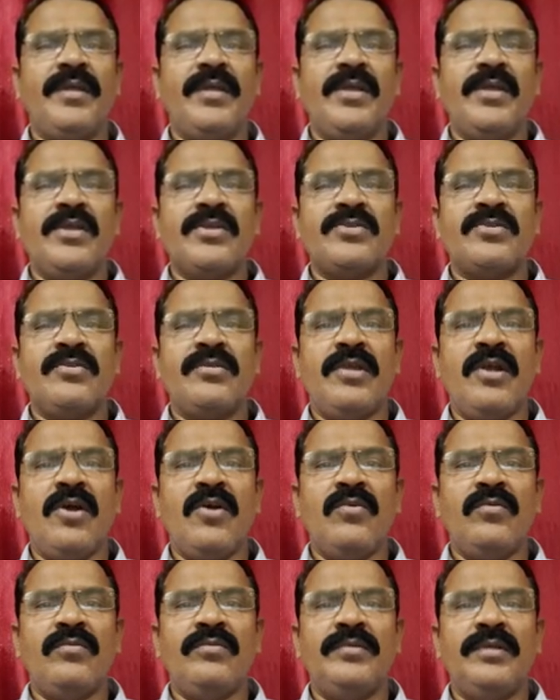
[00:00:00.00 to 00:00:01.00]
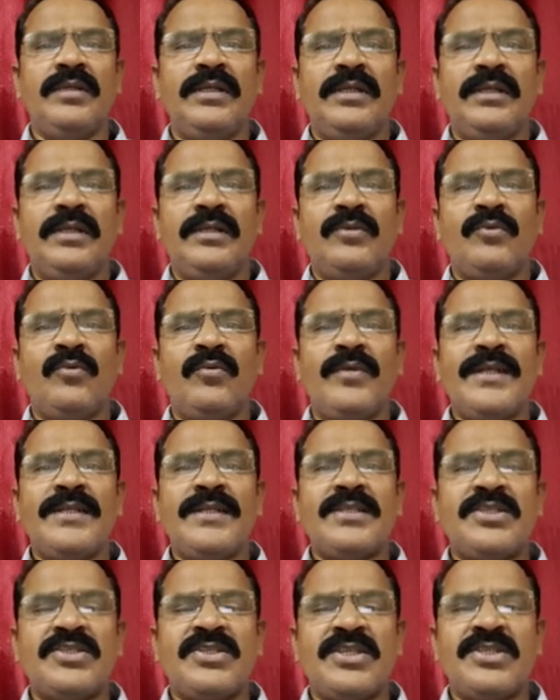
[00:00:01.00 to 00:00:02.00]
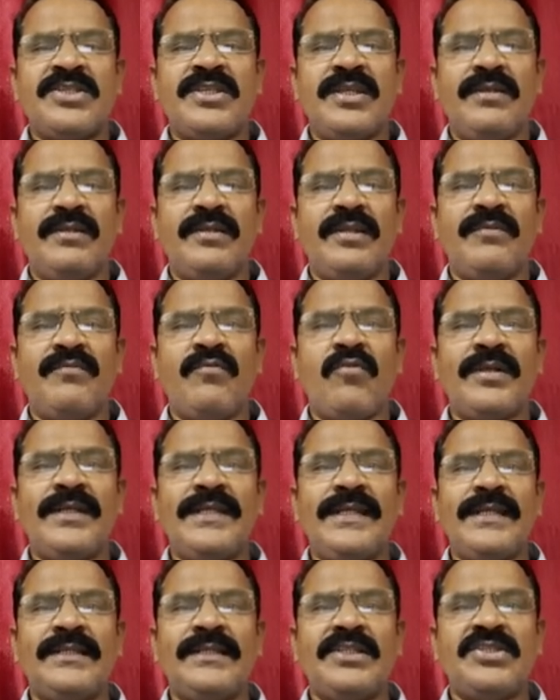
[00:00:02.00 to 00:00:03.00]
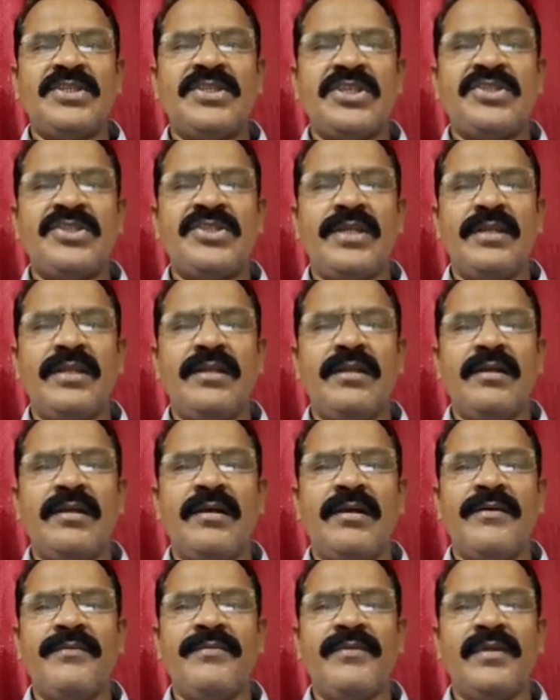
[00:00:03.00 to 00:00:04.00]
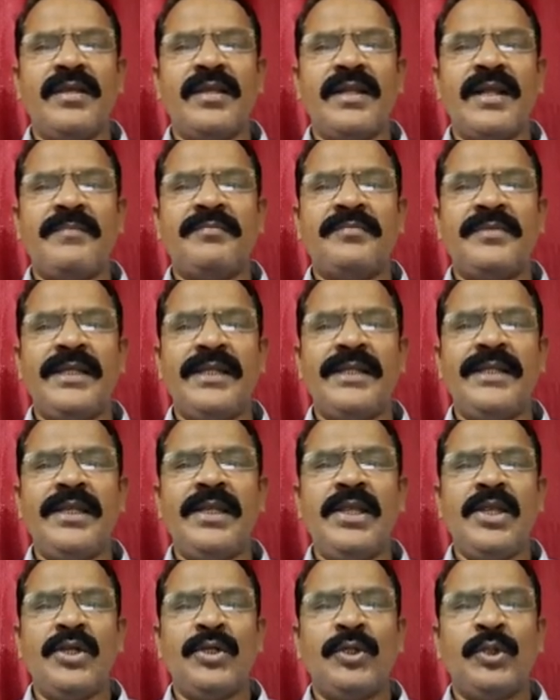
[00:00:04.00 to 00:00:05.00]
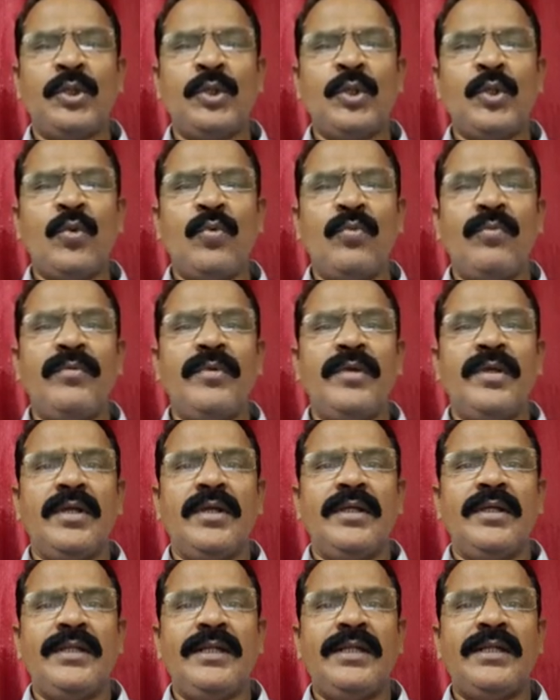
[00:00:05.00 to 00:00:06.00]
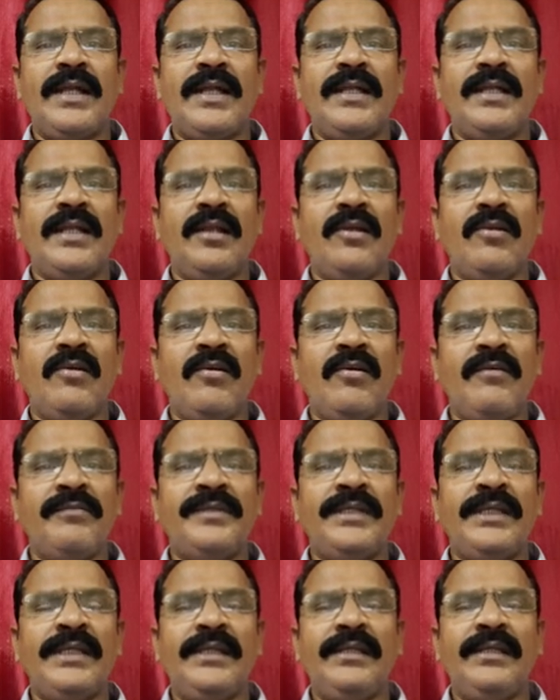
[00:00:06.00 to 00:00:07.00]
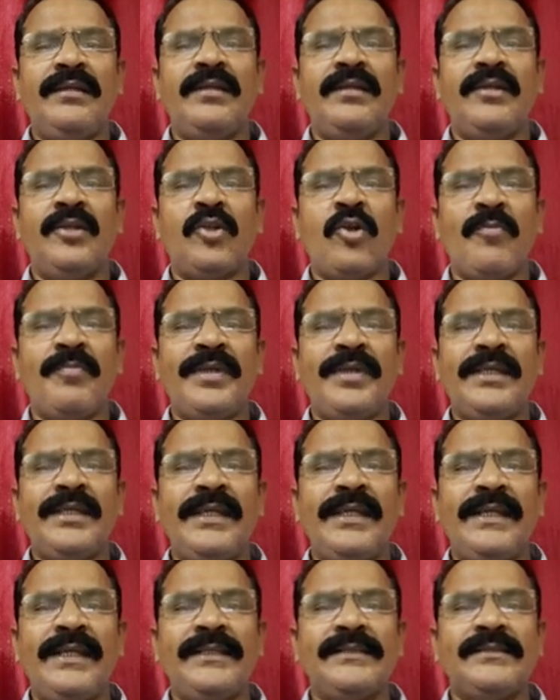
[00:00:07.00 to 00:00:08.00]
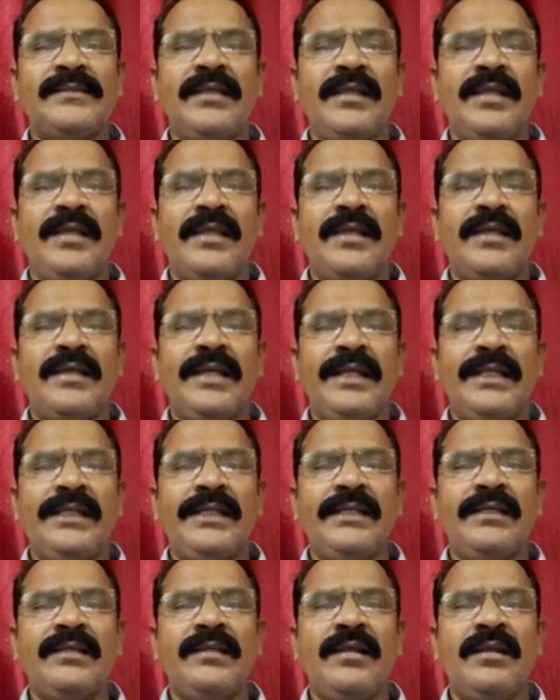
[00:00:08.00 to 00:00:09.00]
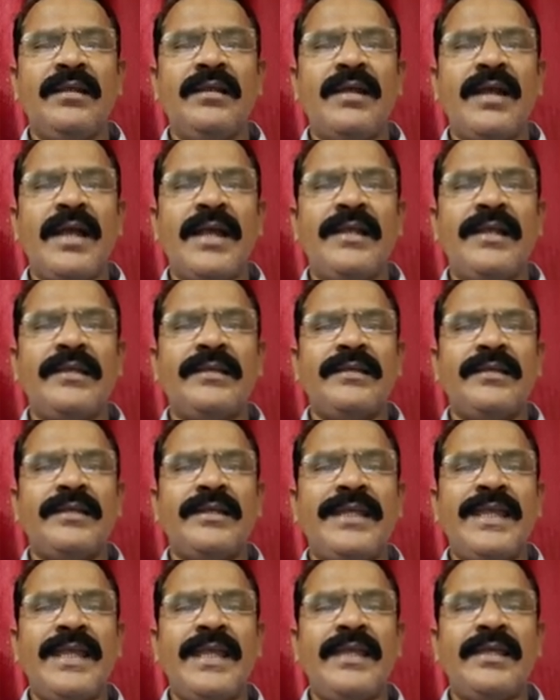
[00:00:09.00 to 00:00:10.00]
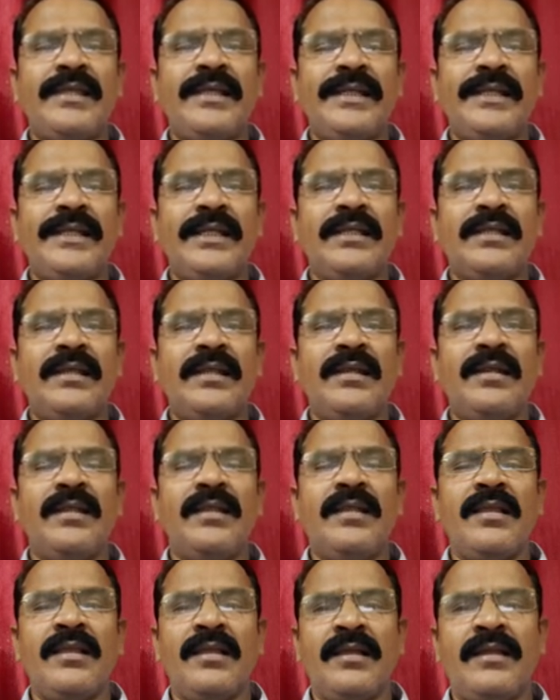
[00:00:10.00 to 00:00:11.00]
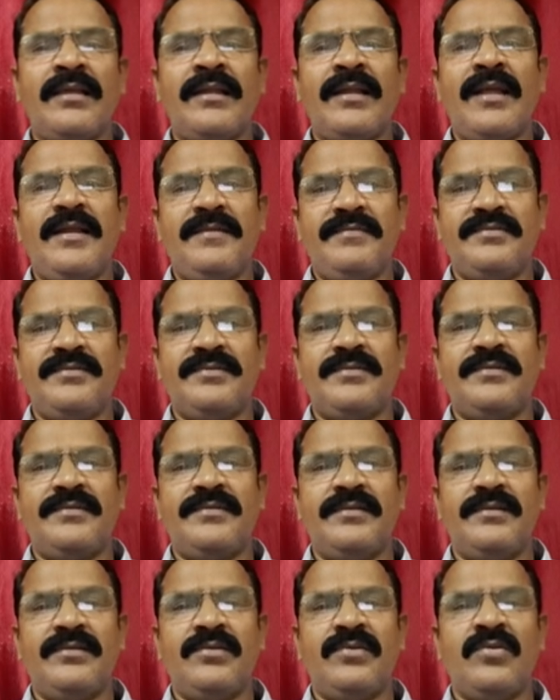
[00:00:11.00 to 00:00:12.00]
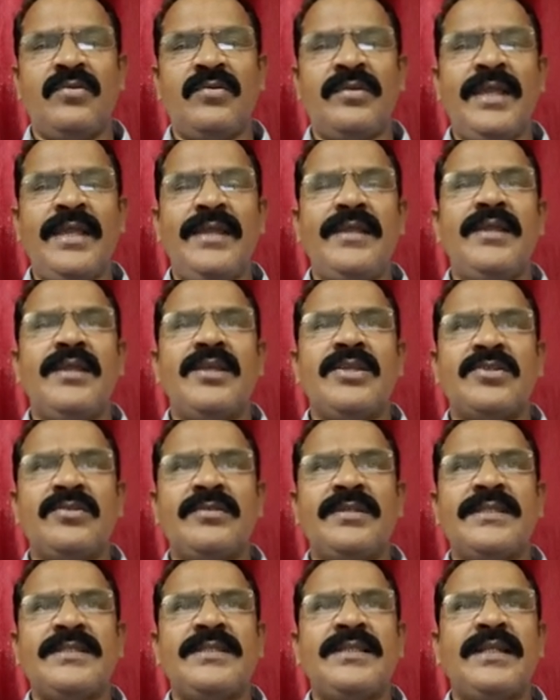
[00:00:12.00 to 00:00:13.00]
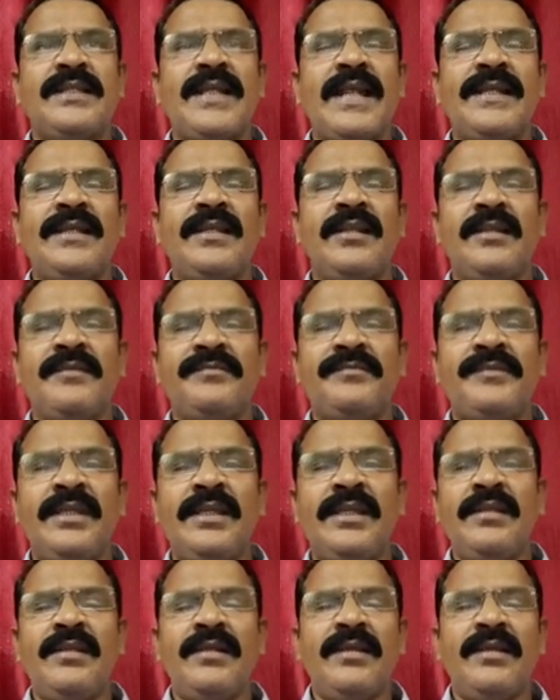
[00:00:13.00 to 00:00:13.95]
So now, today's session, the 40th session of Graph Theory 2. The title of the topic is Critical and K-Critical Graphs. Okay, so this is the title of the